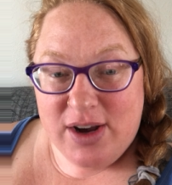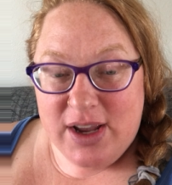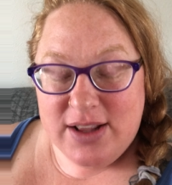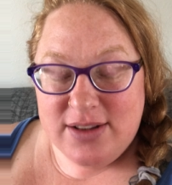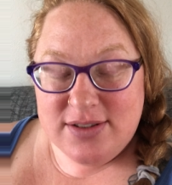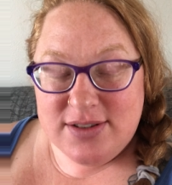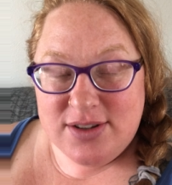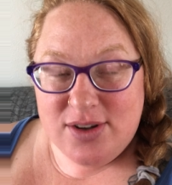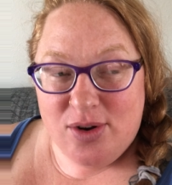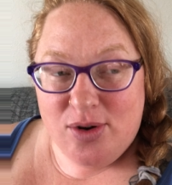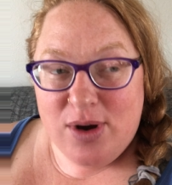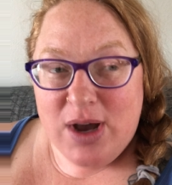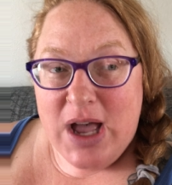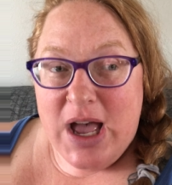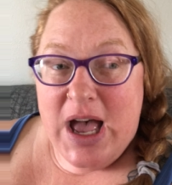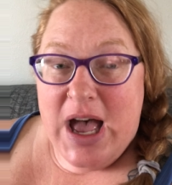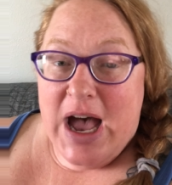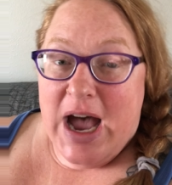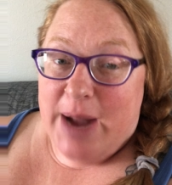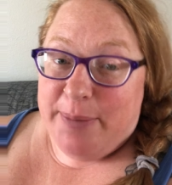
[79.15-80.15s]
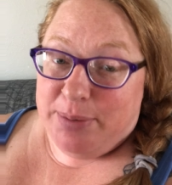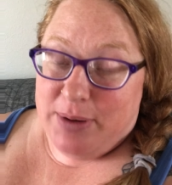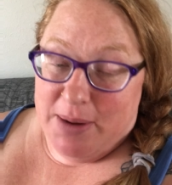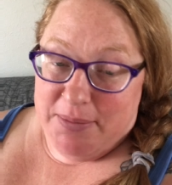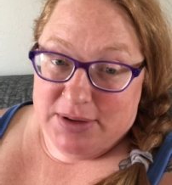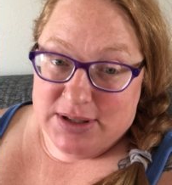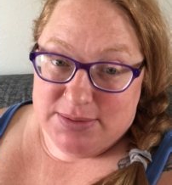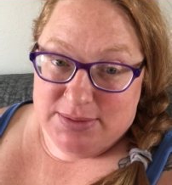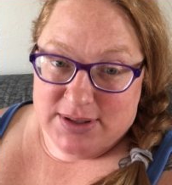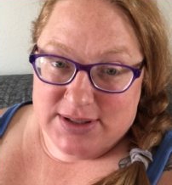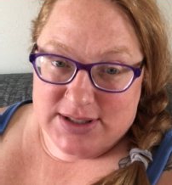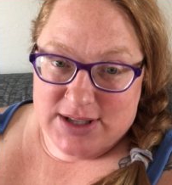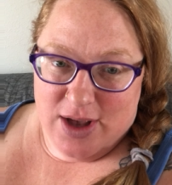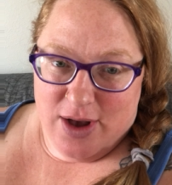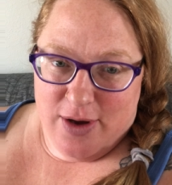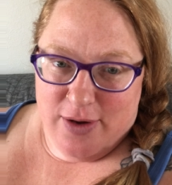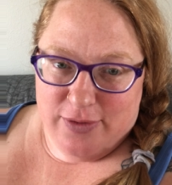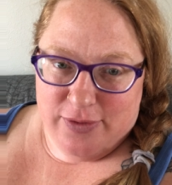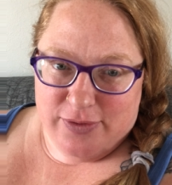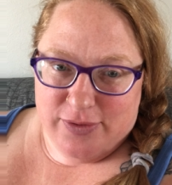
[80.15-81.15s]
And so I promised
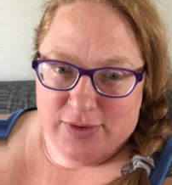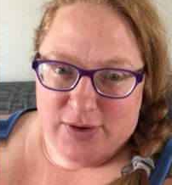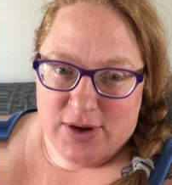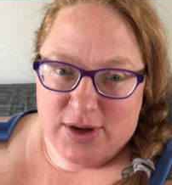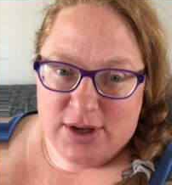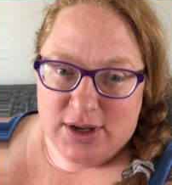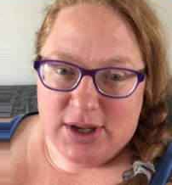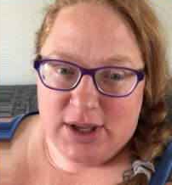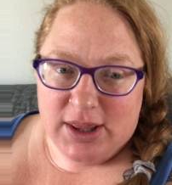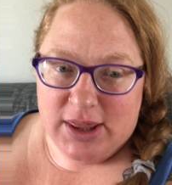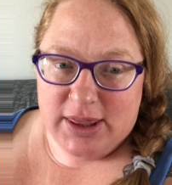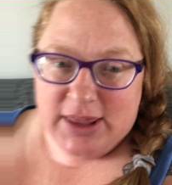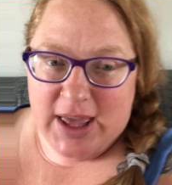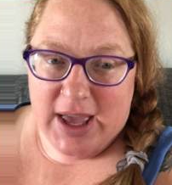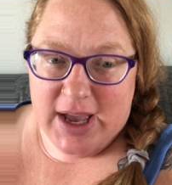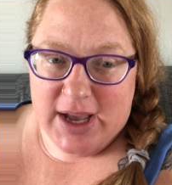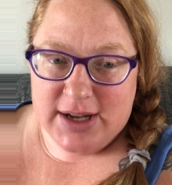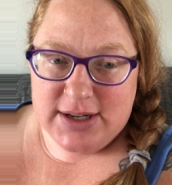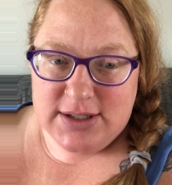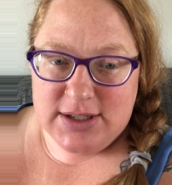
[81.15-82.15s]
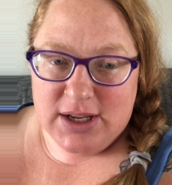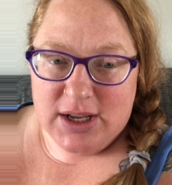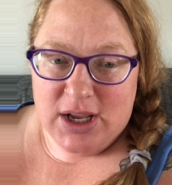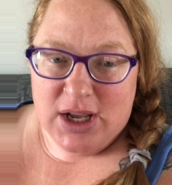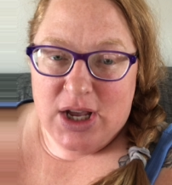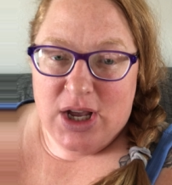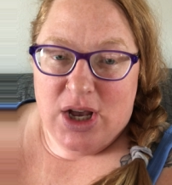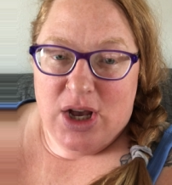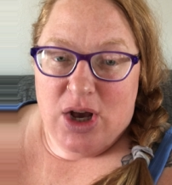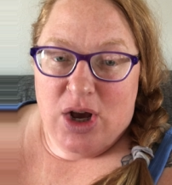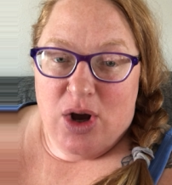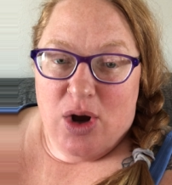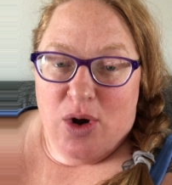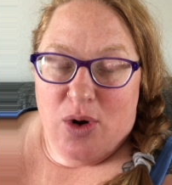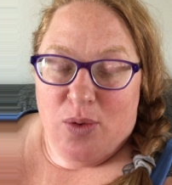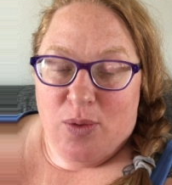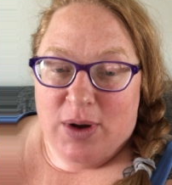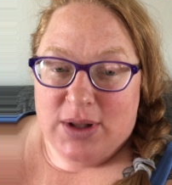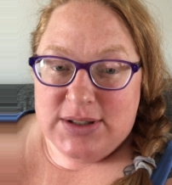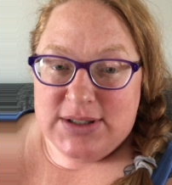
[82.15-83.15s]
myself that
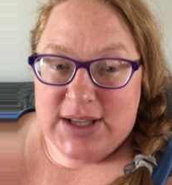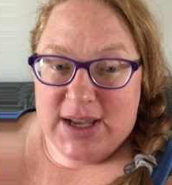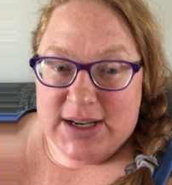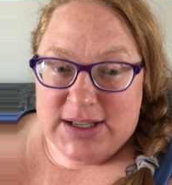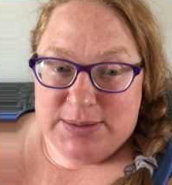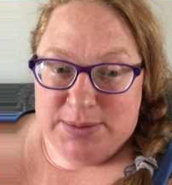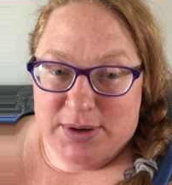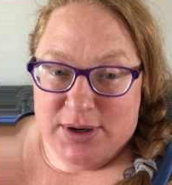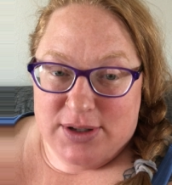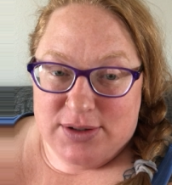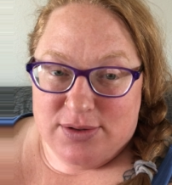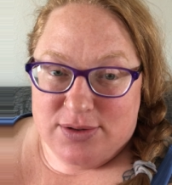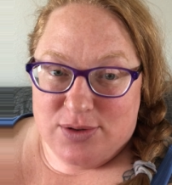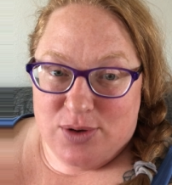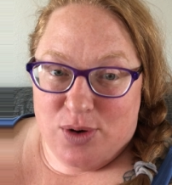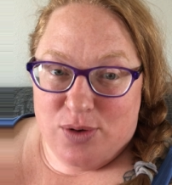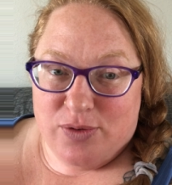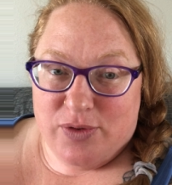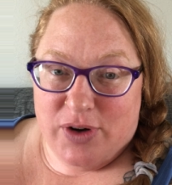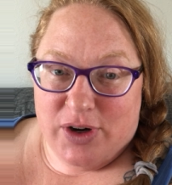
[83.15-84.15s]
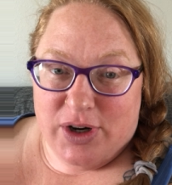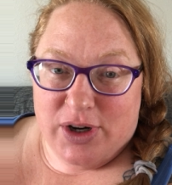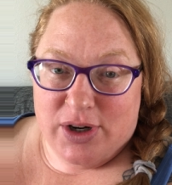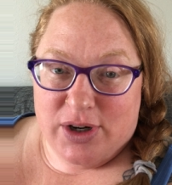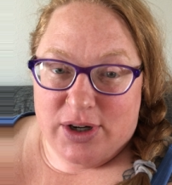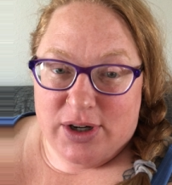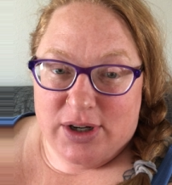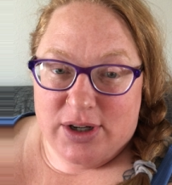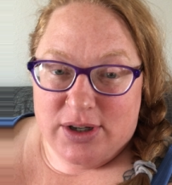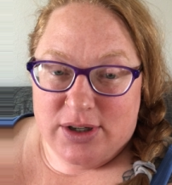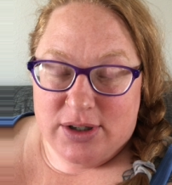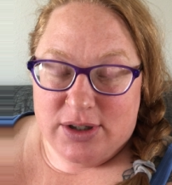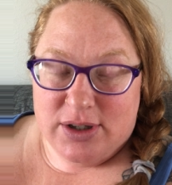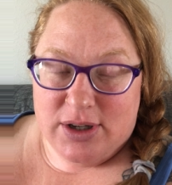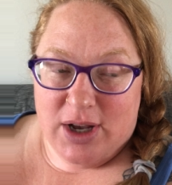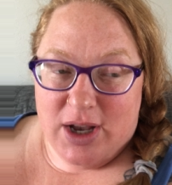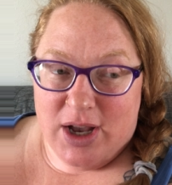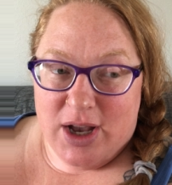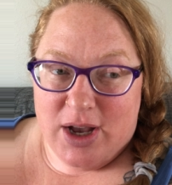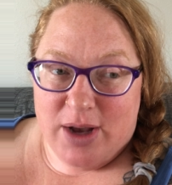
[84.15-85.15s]
once that experience was over,
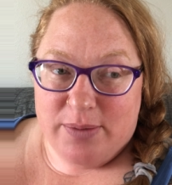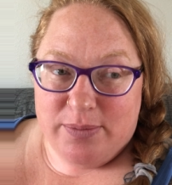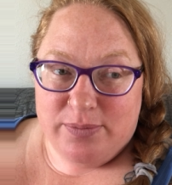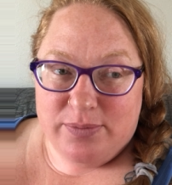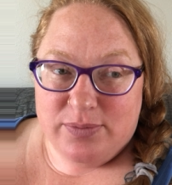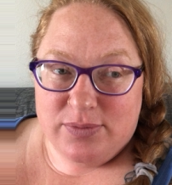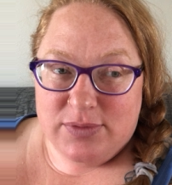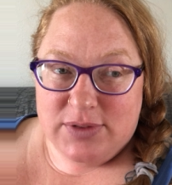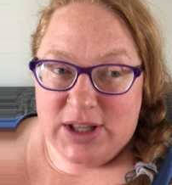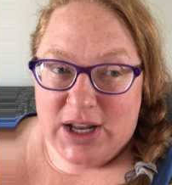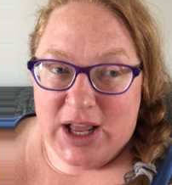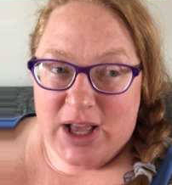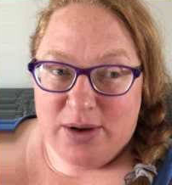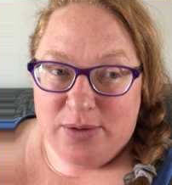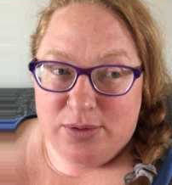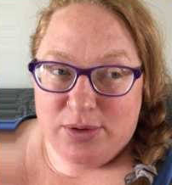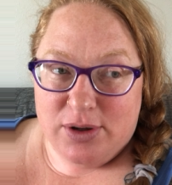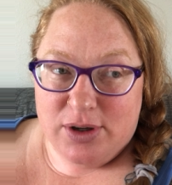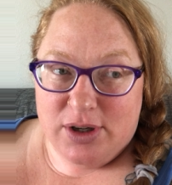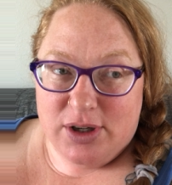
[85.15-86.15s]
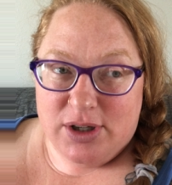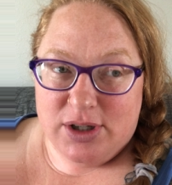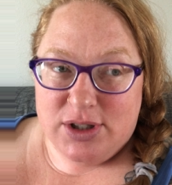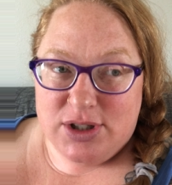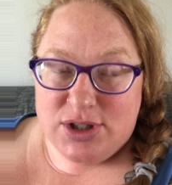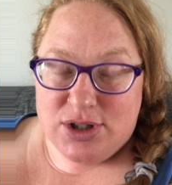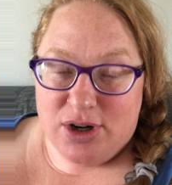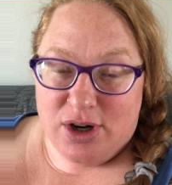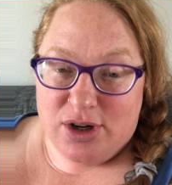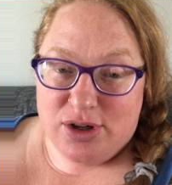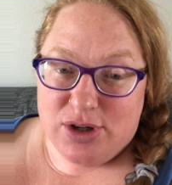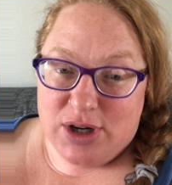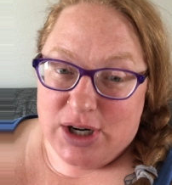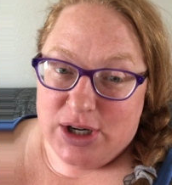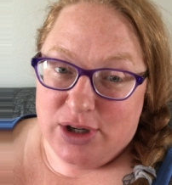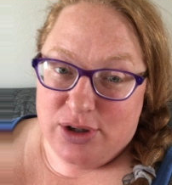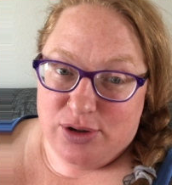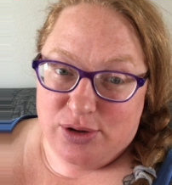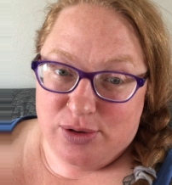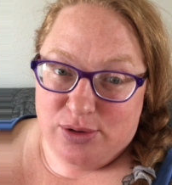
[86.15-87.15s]
um, that I would start
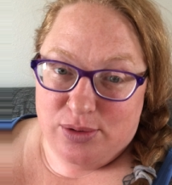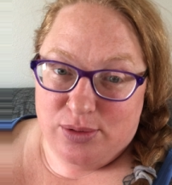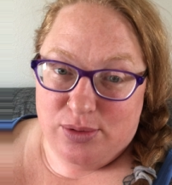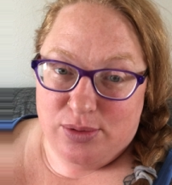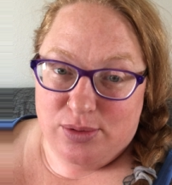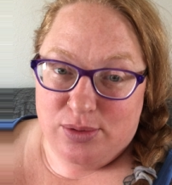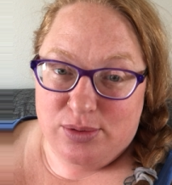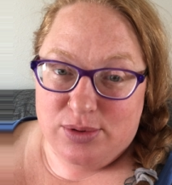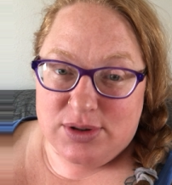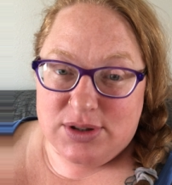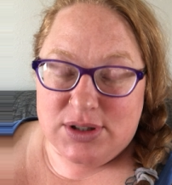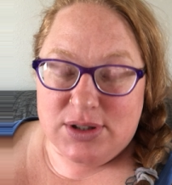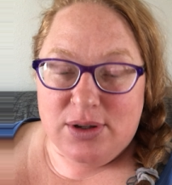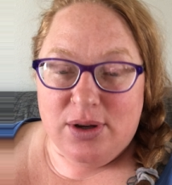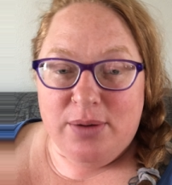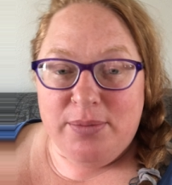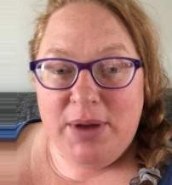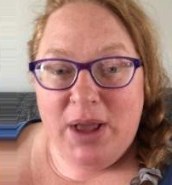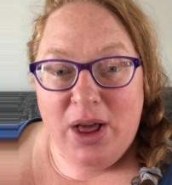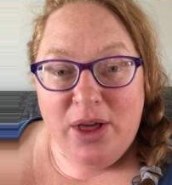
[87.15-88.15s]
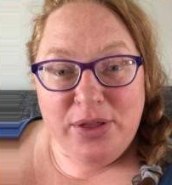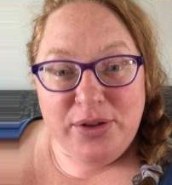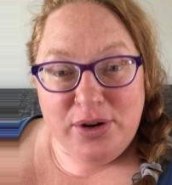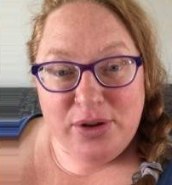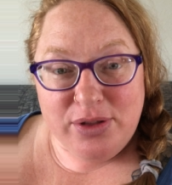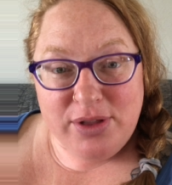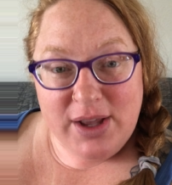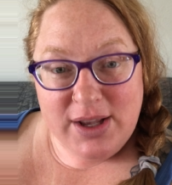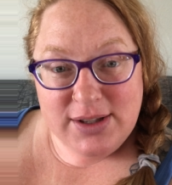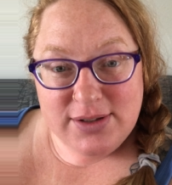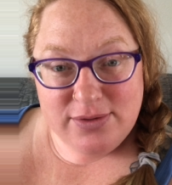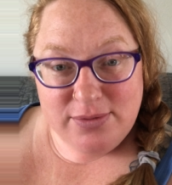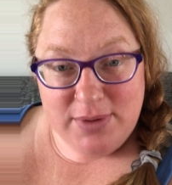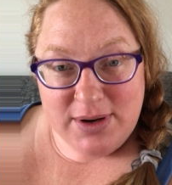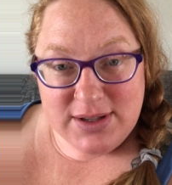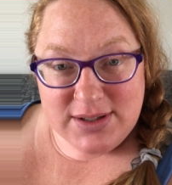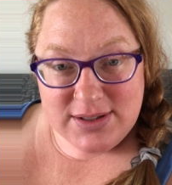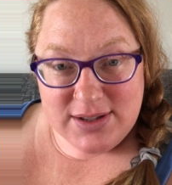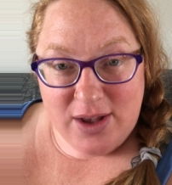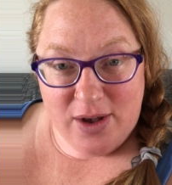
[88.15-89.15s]
trying to do some healthier things for
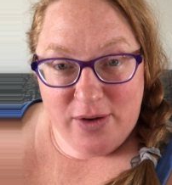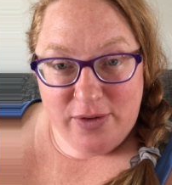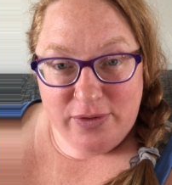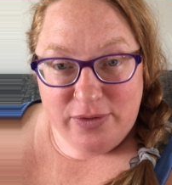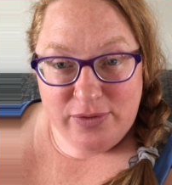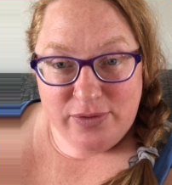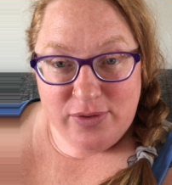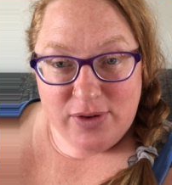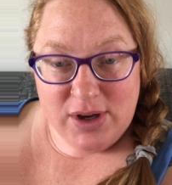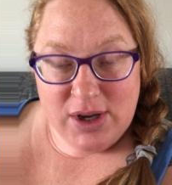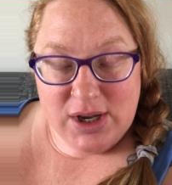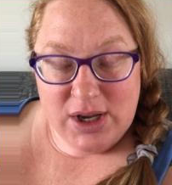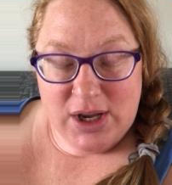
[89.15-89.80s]
myself.